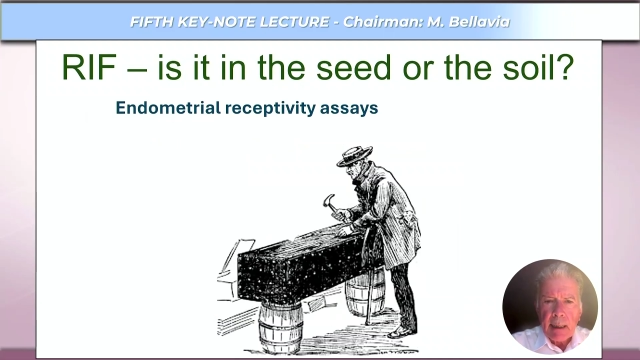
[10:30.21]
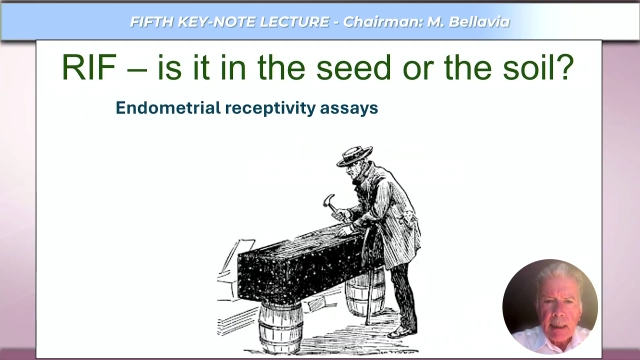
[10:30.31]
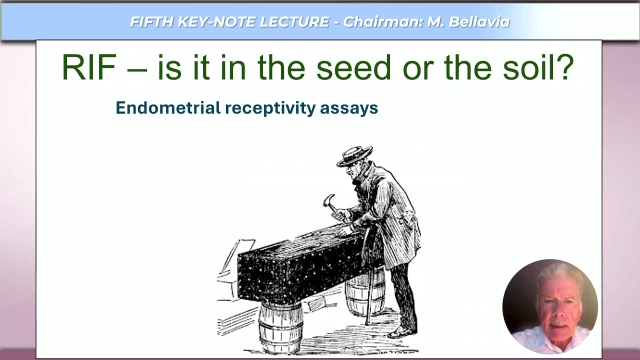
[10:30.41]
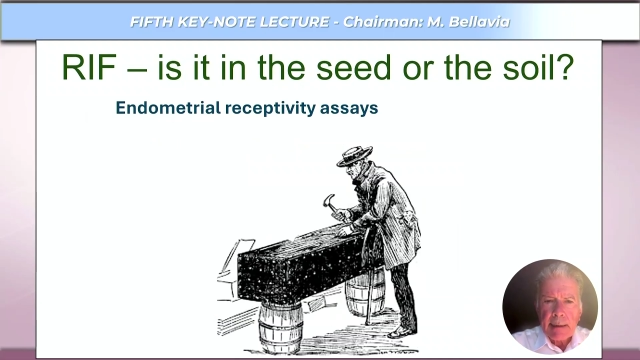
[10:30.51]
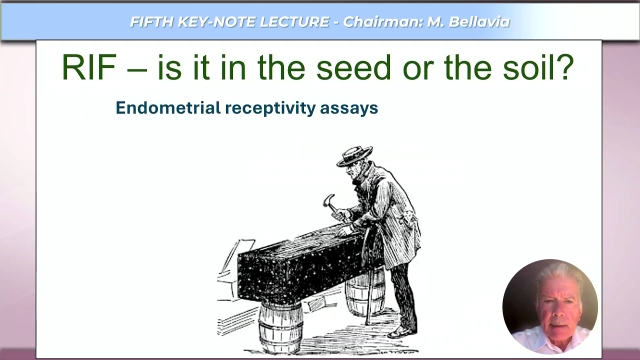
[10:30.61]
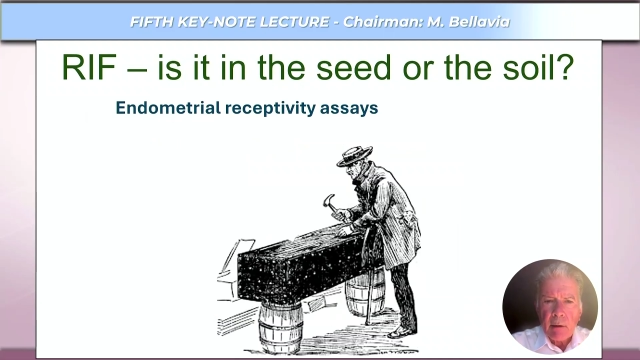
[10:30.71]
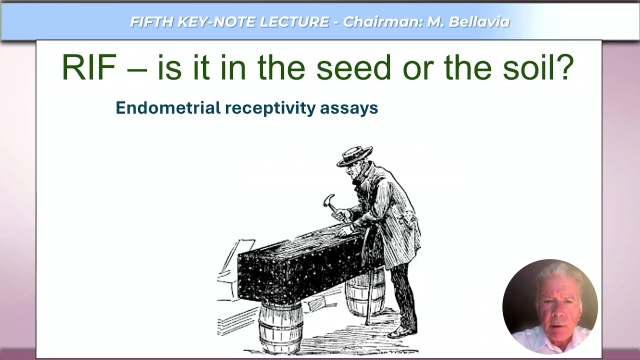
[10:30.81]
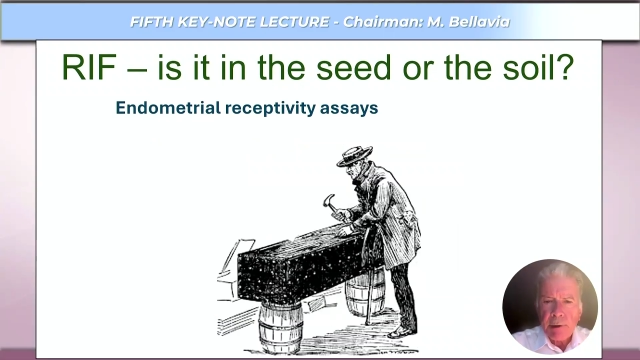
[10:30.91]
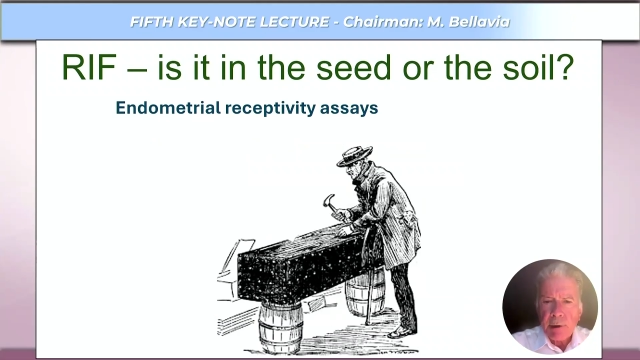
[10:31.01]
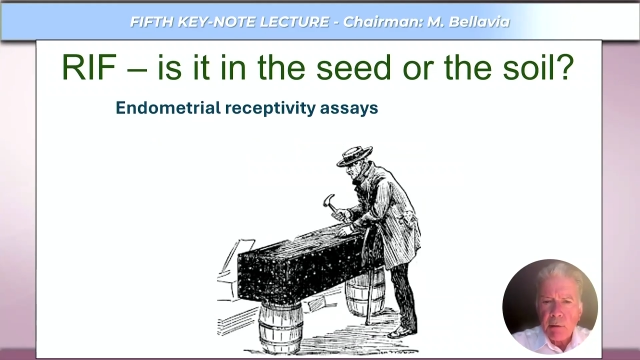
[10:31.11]
is
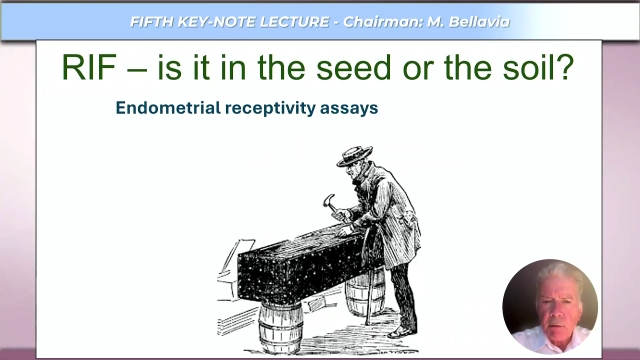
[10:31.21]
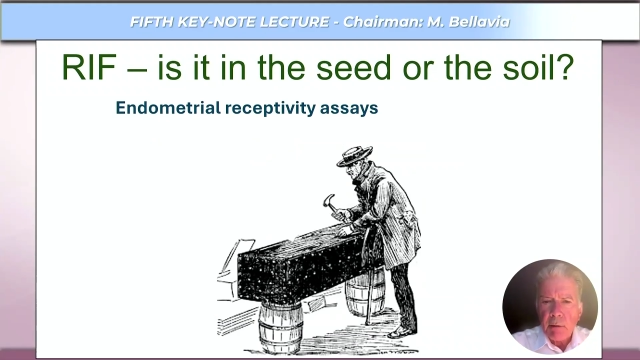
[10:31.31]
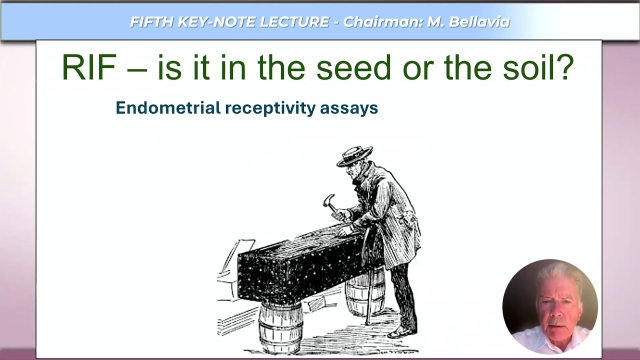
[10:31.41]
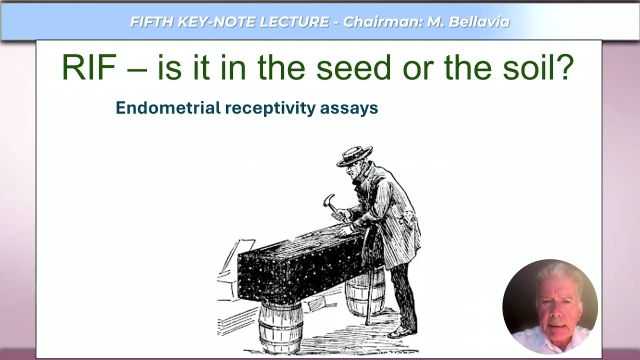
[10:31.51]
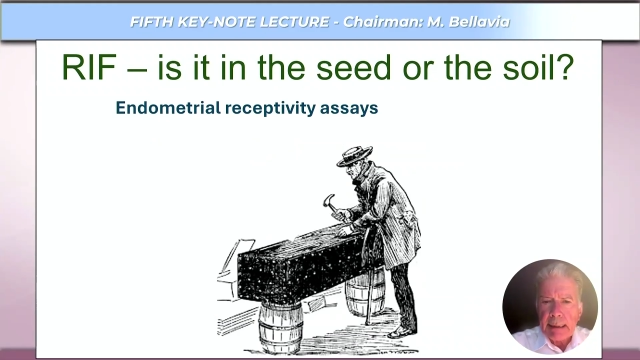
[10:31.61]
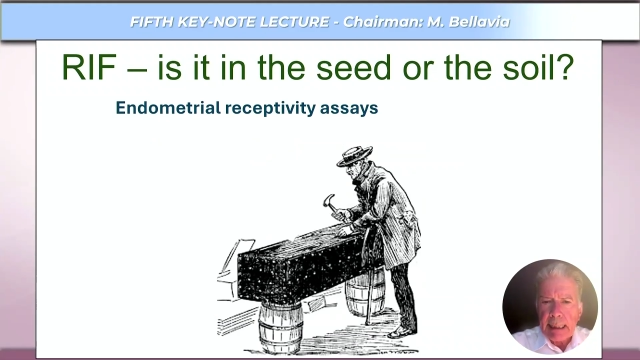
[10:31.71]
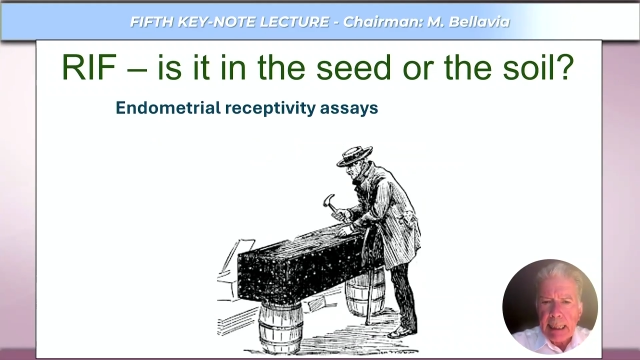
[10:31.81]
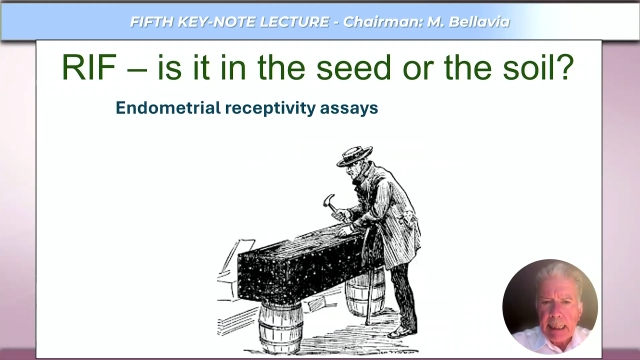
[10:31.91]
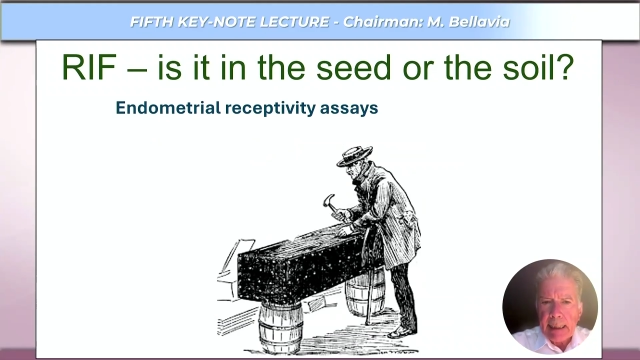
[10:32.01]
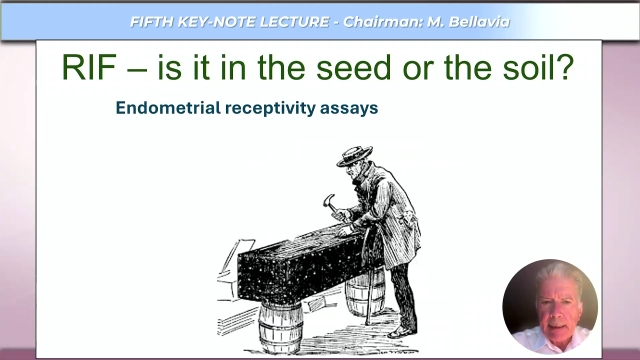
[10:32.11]
also the
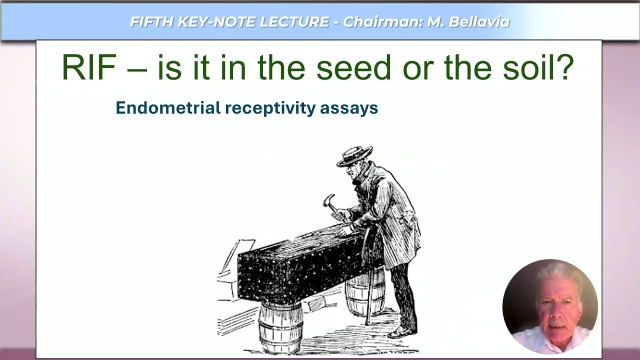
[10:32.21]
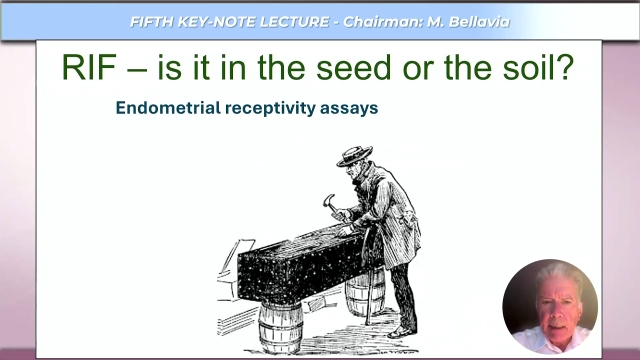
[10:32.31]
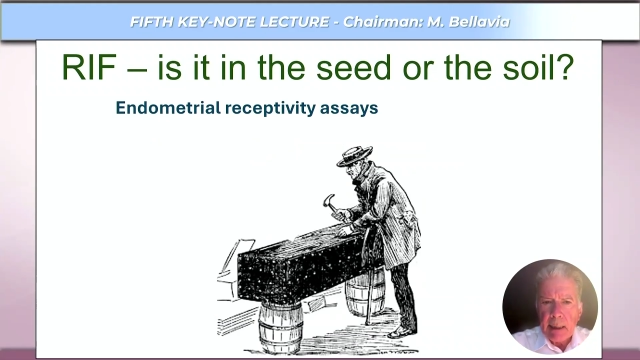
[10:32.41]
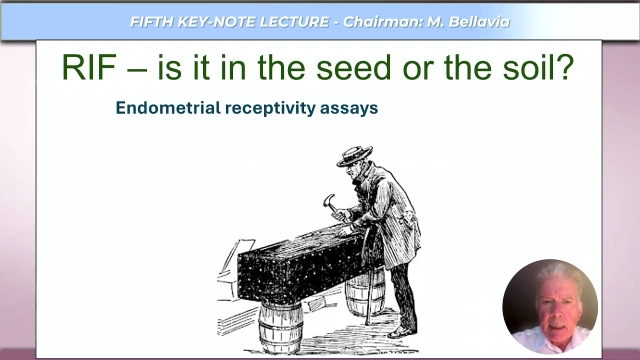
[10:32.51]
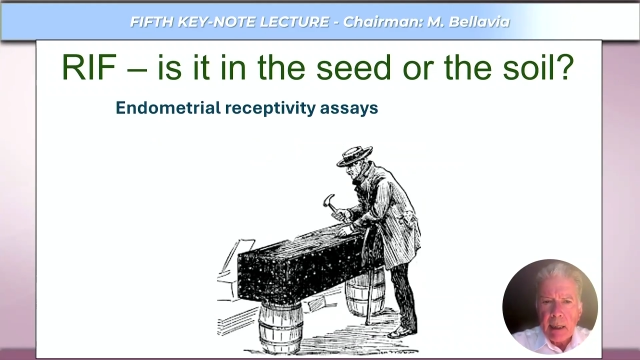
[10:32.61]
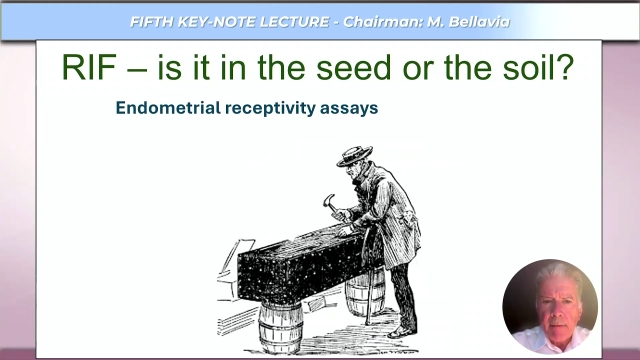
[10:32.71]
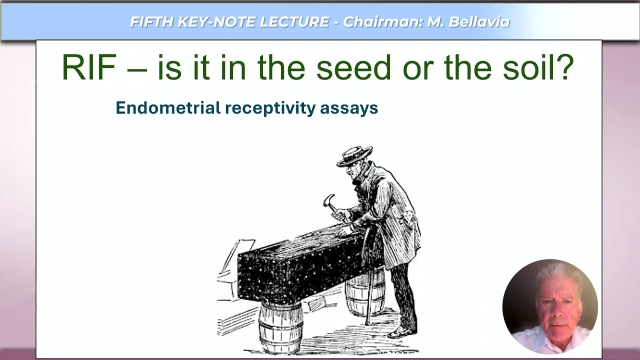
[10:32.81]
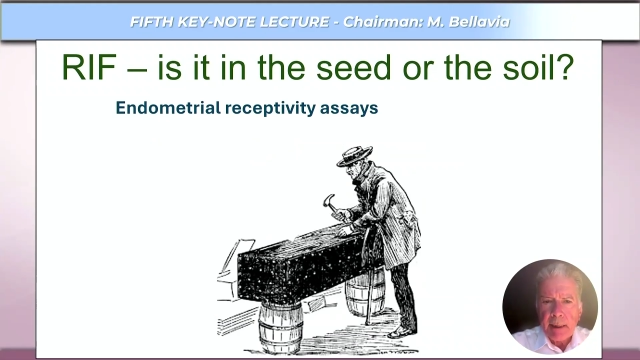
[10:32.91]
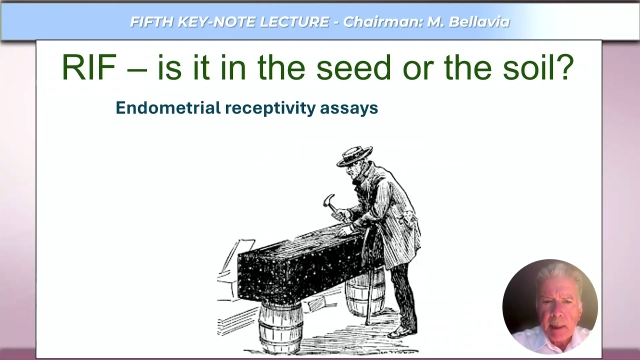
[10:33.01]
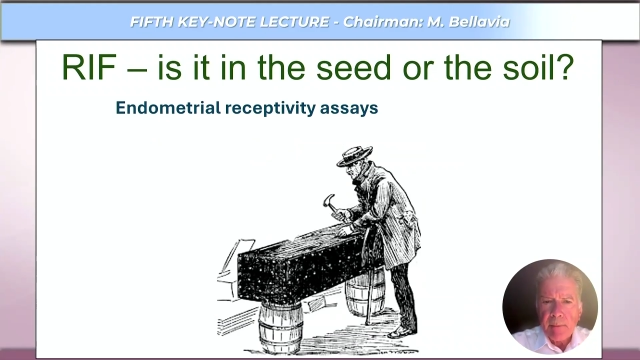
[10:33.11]
end
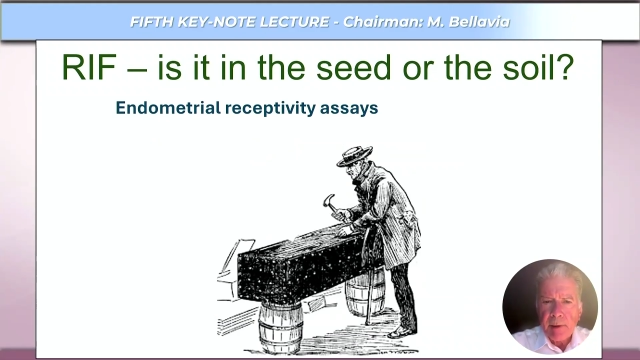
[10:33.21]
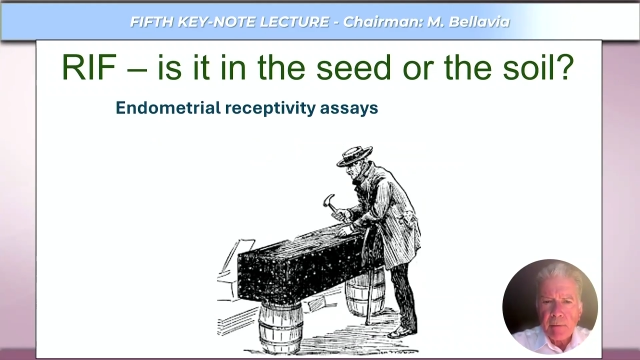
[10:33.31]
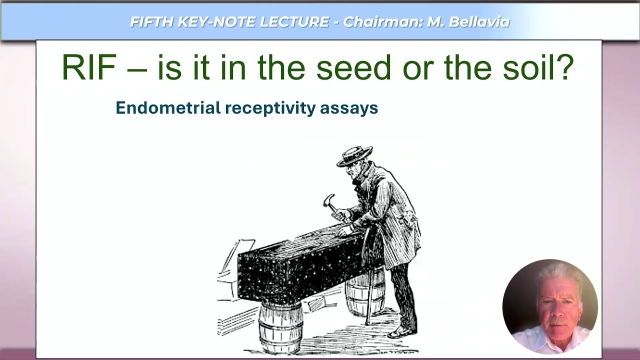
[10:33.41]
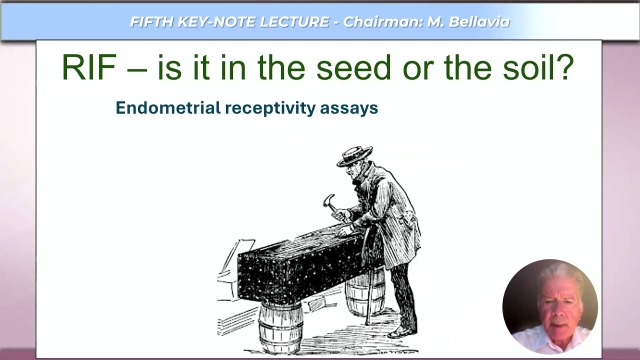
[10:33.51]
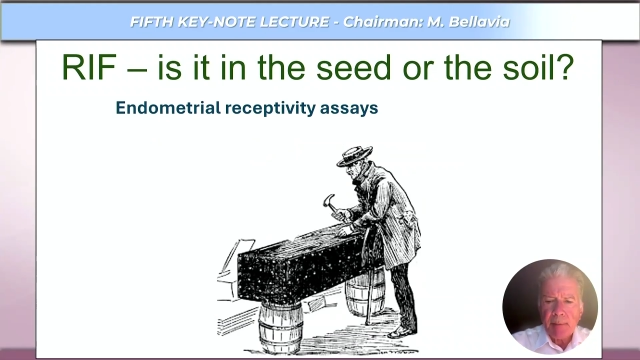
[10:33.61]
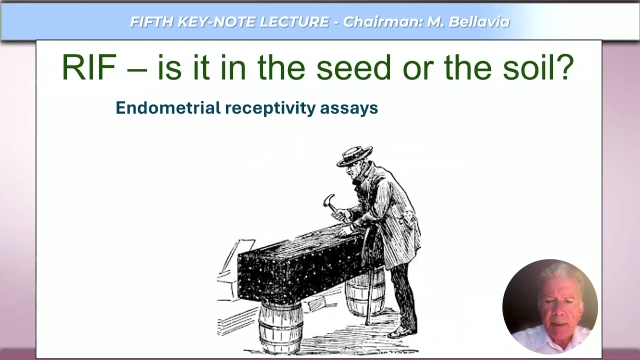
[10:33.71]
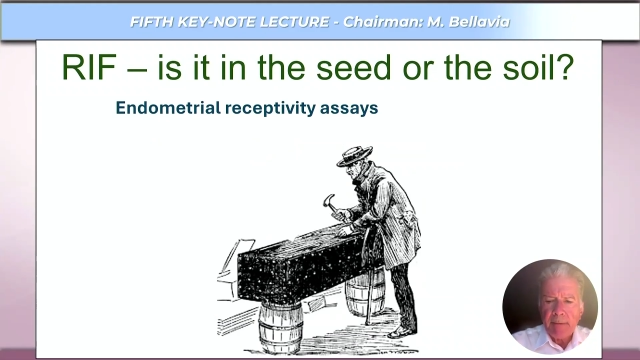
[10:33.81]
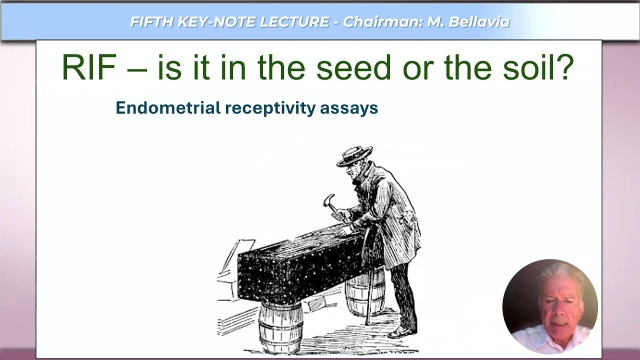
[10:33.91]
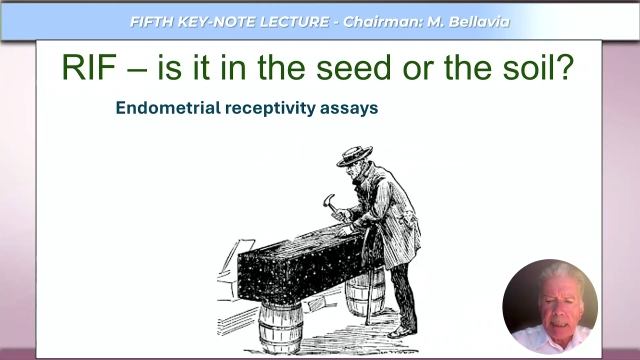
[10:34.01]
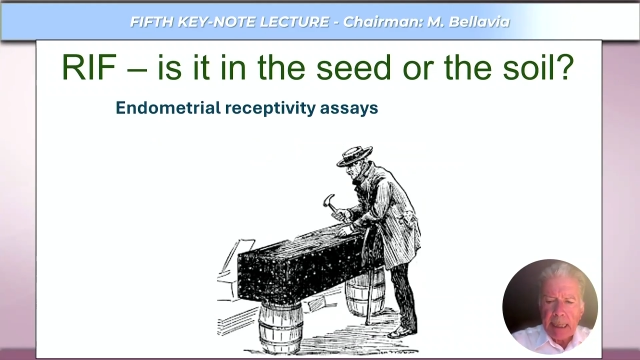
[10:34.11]
of the endometrial
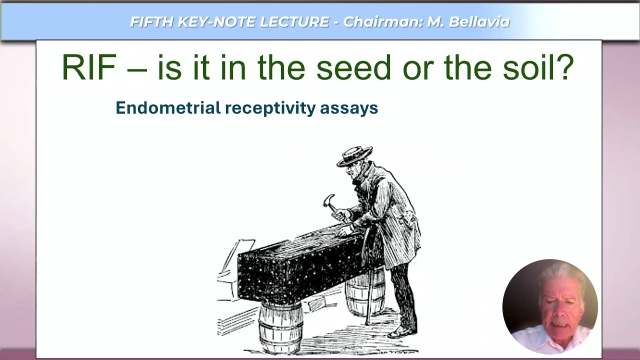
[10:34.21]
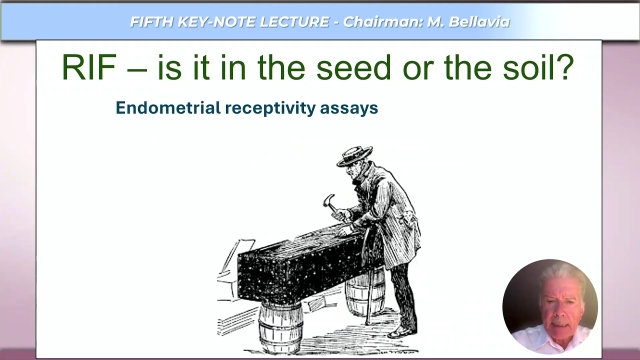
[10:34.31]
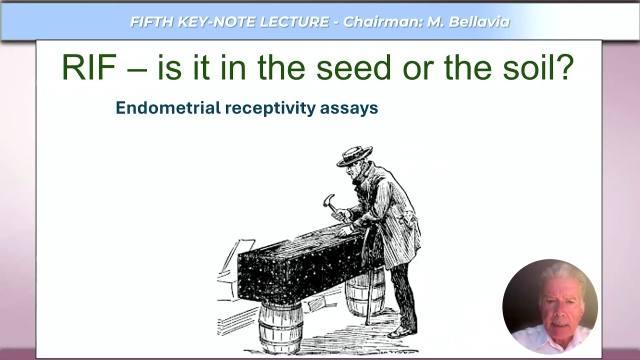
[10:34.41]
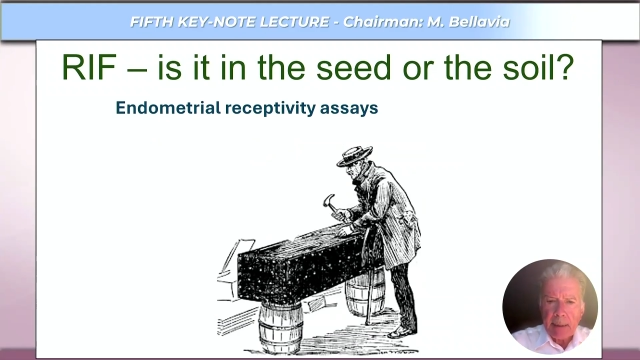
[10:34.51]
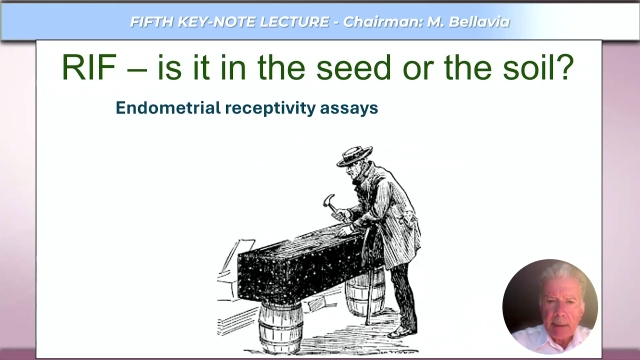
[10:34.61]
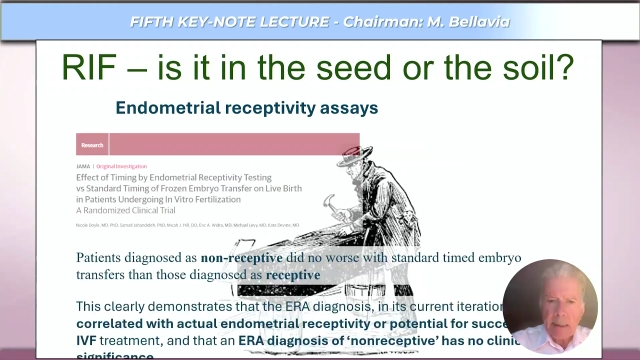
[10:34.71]
receptivity assay.